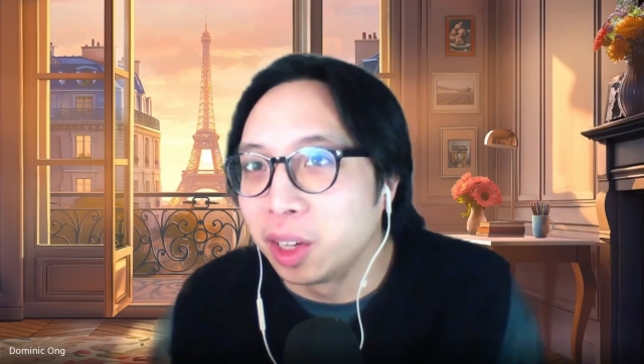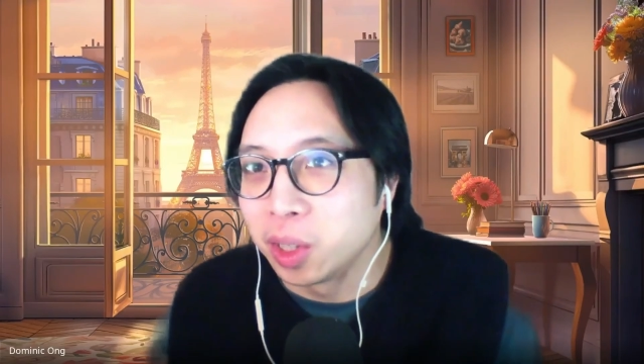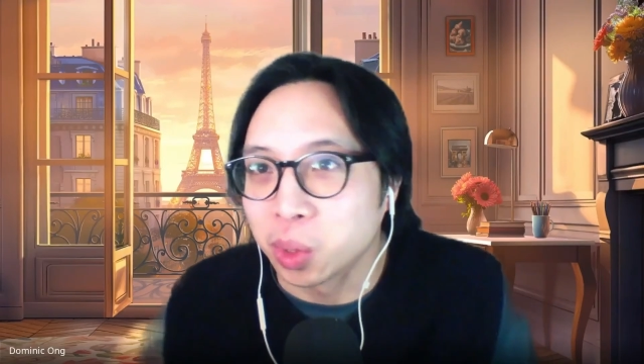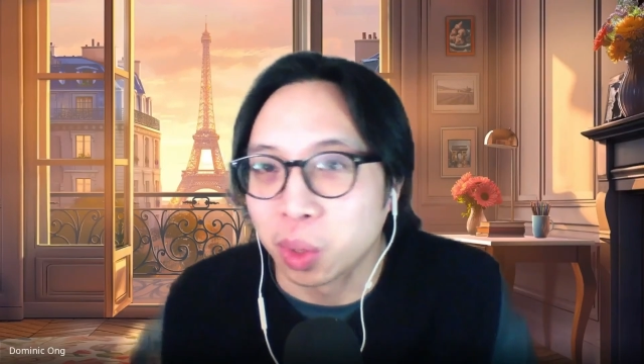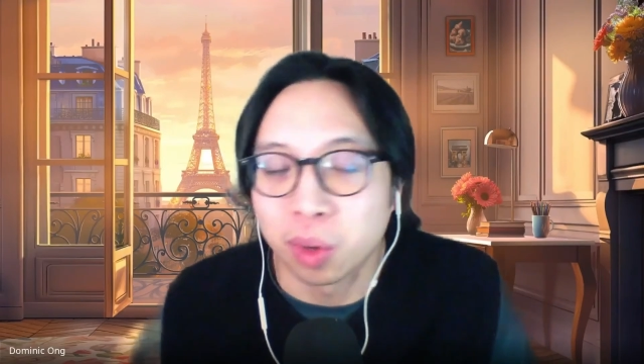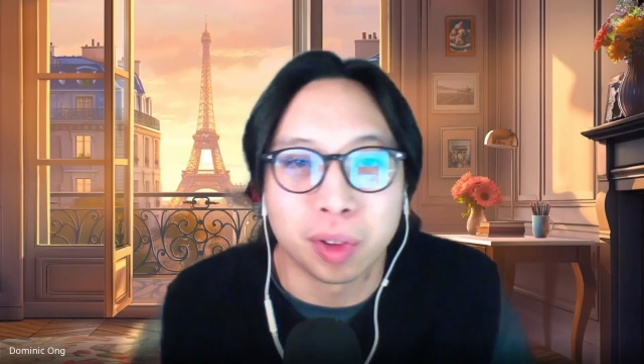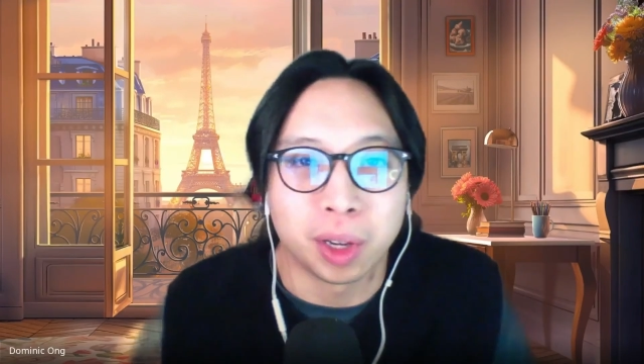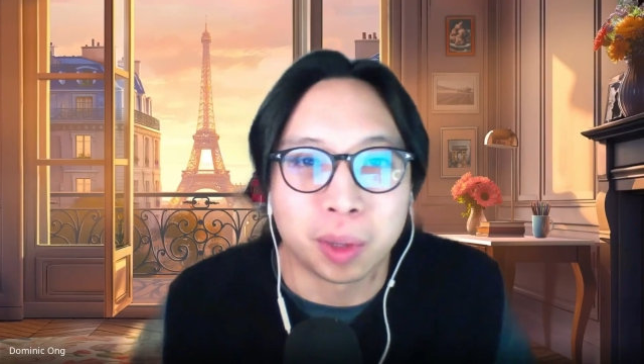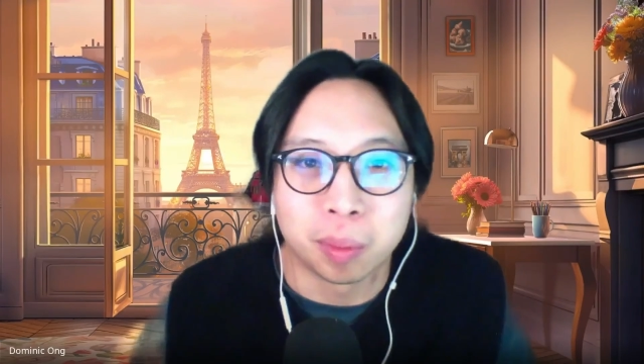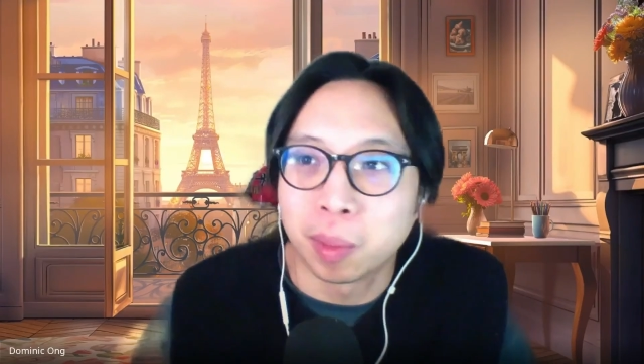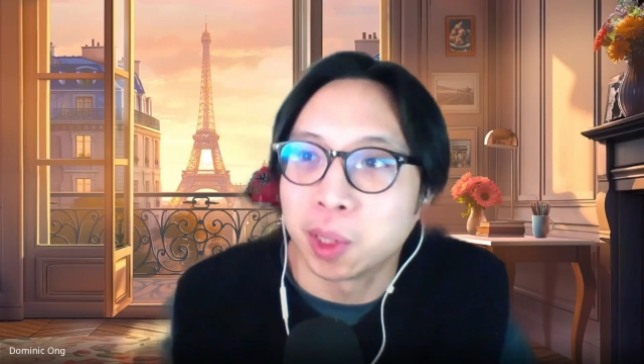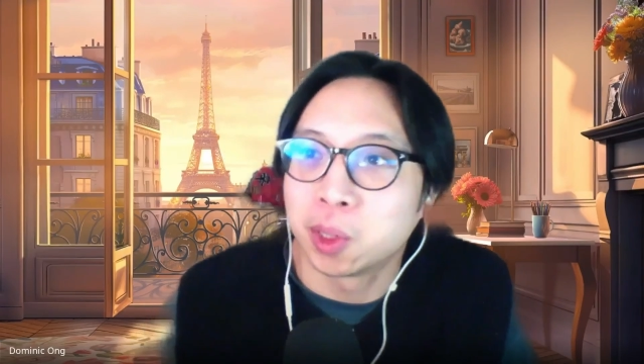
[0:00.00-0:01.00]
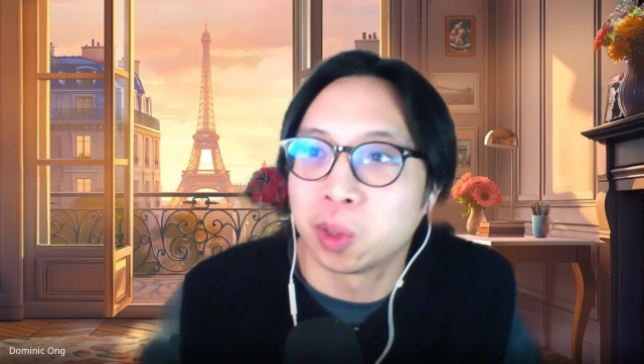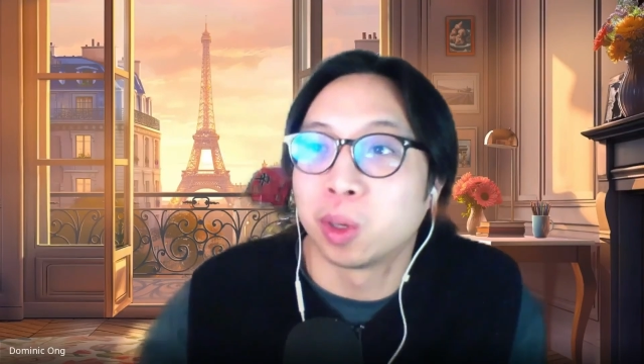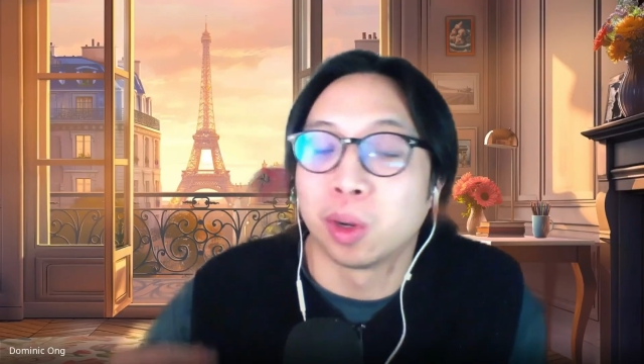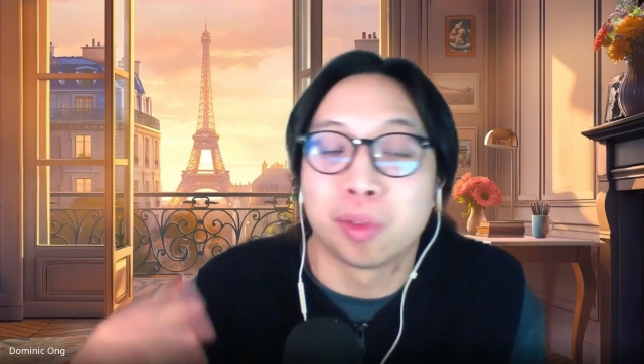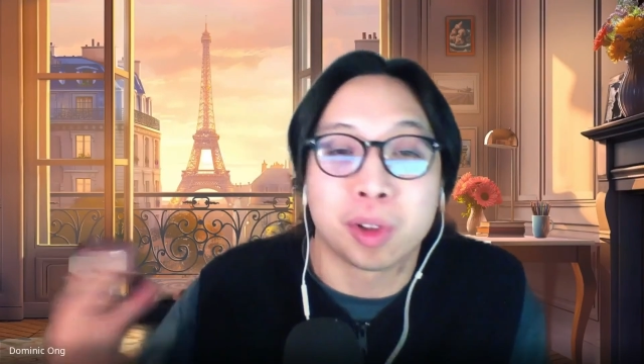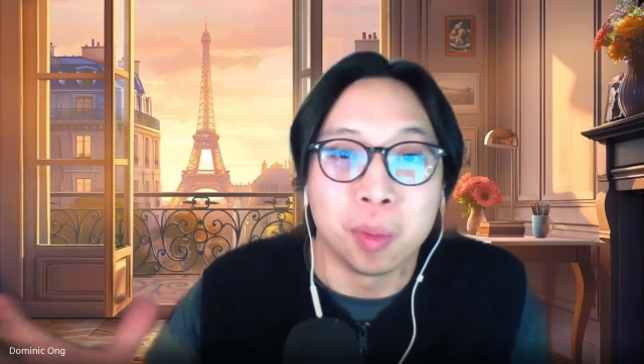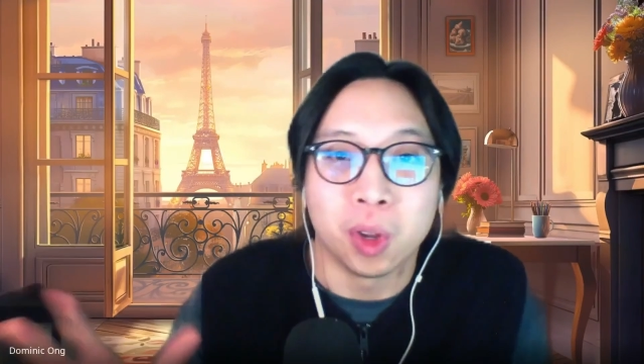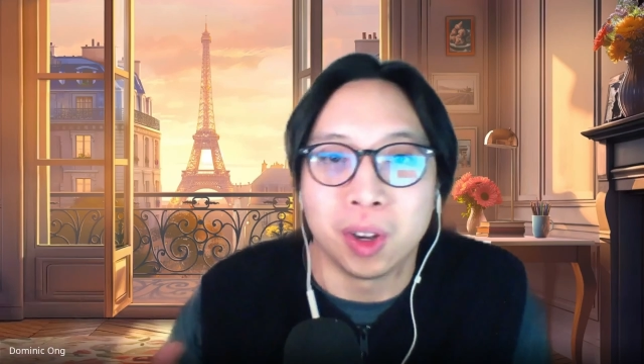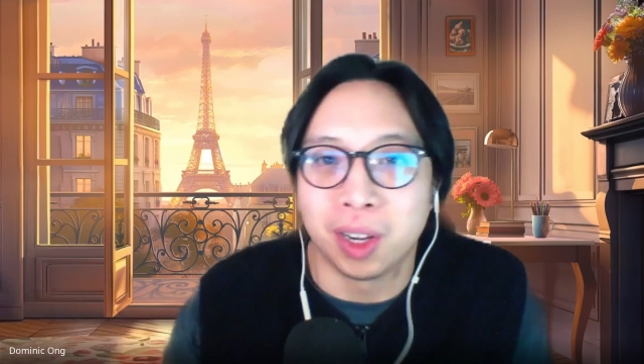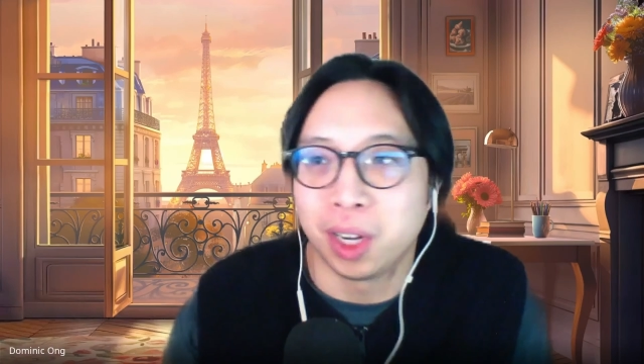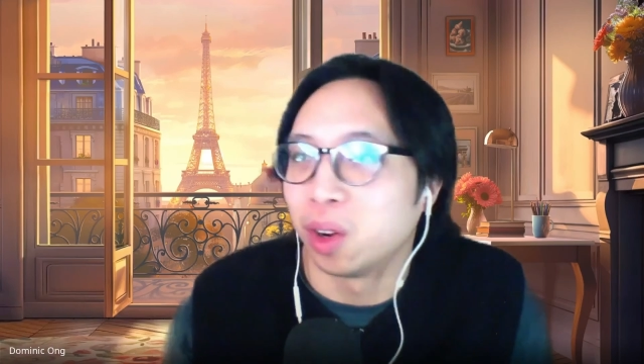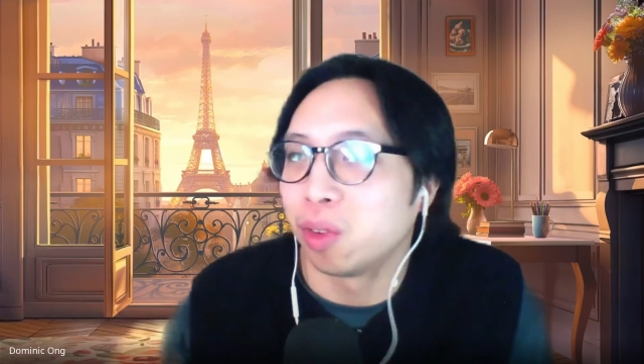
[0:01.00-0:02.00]
sort of my circle of
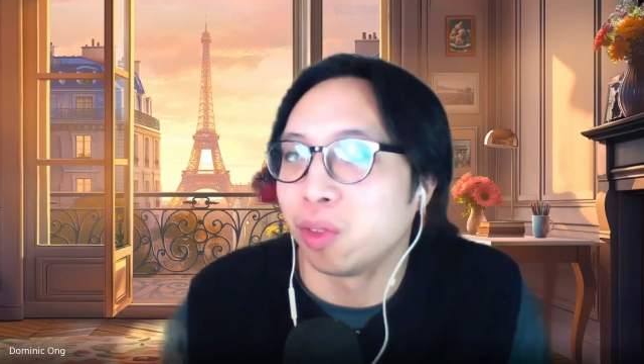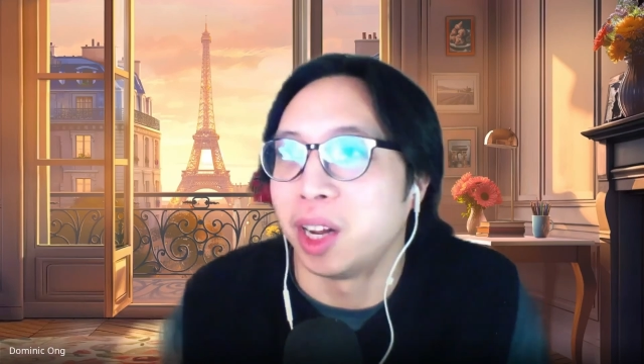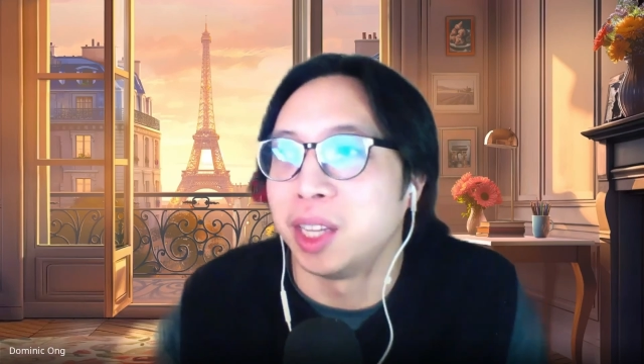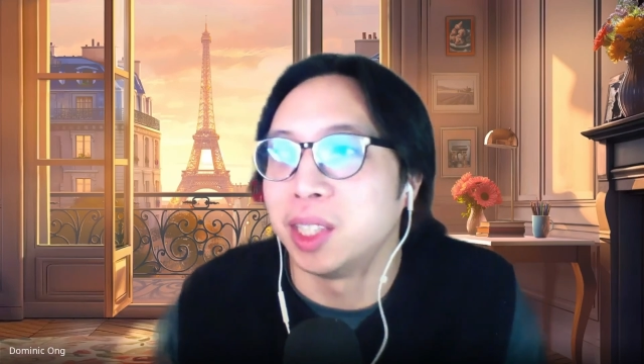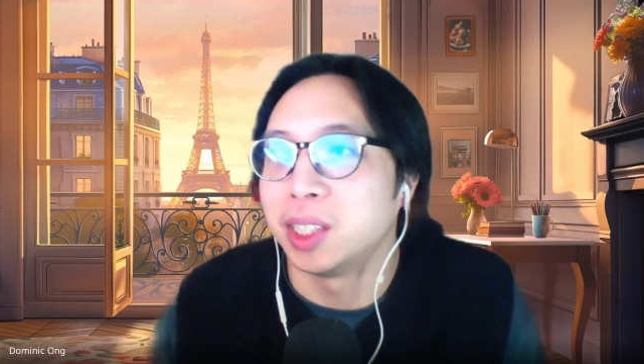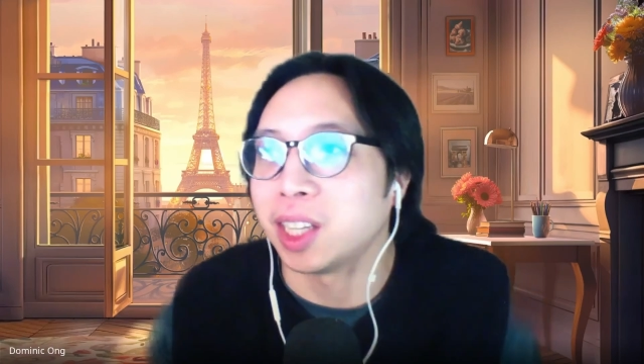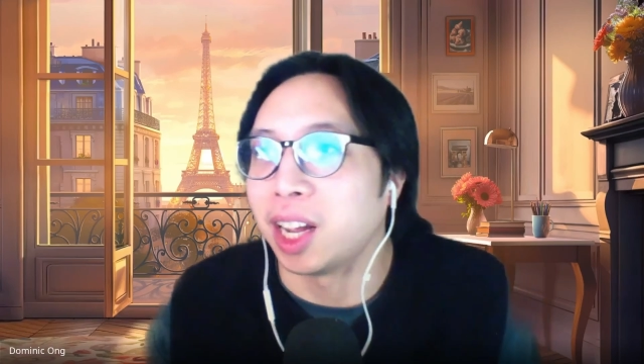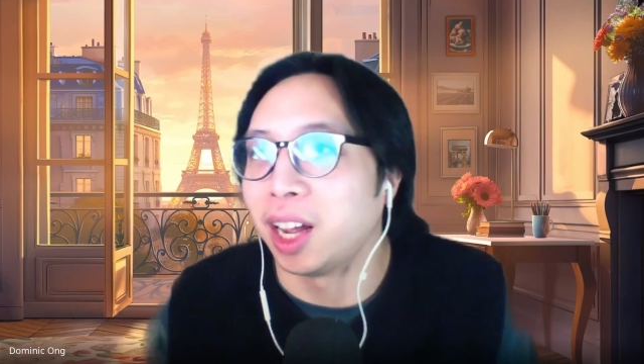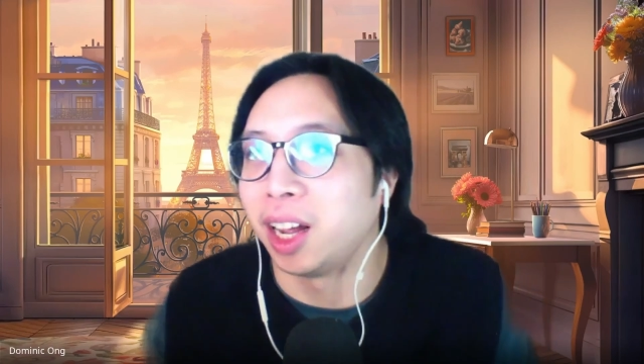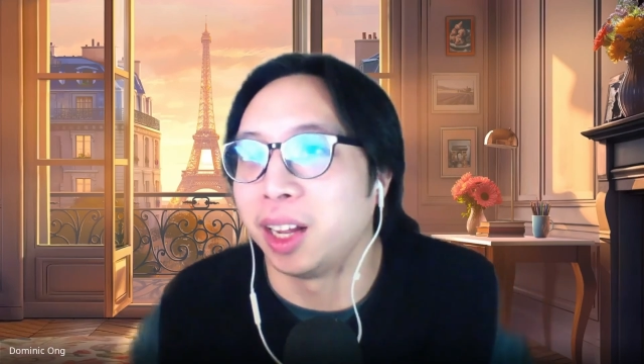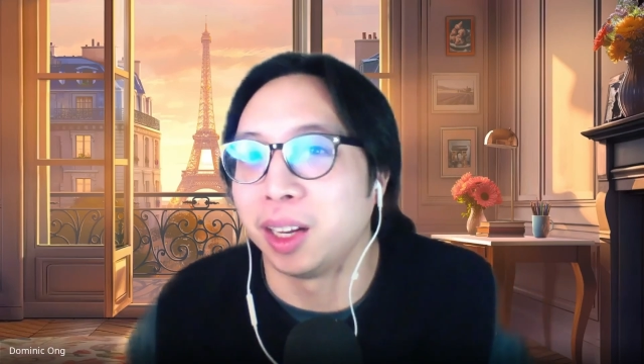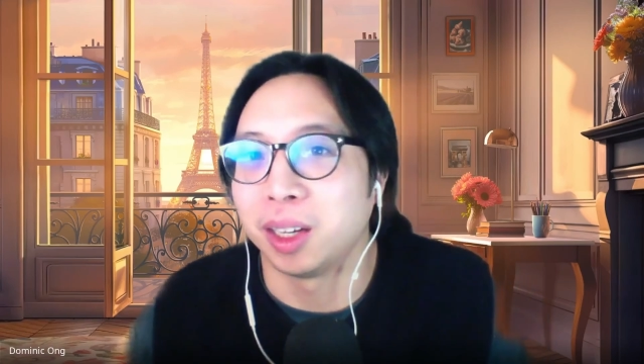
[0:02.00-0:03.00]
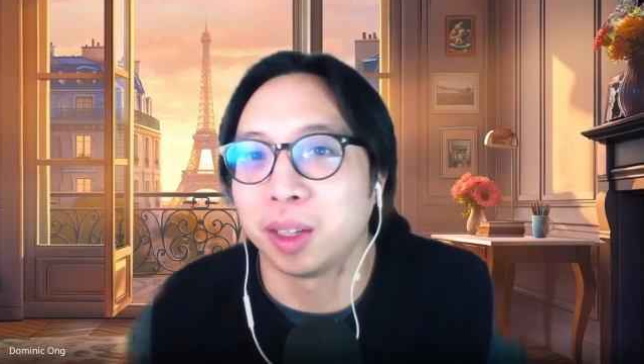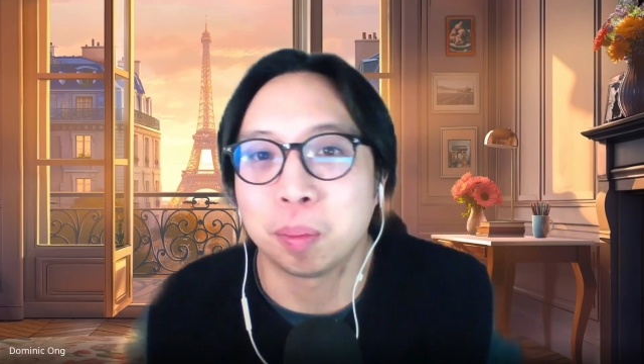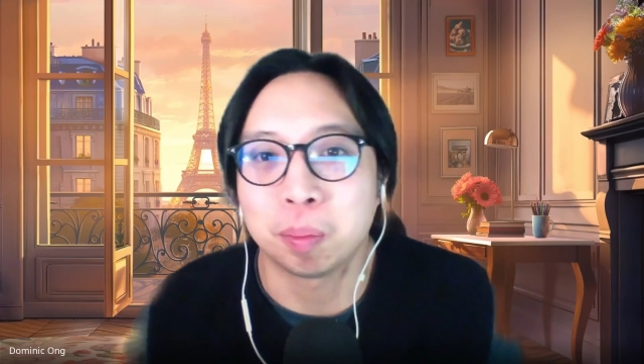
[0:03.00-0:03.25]
community or friends and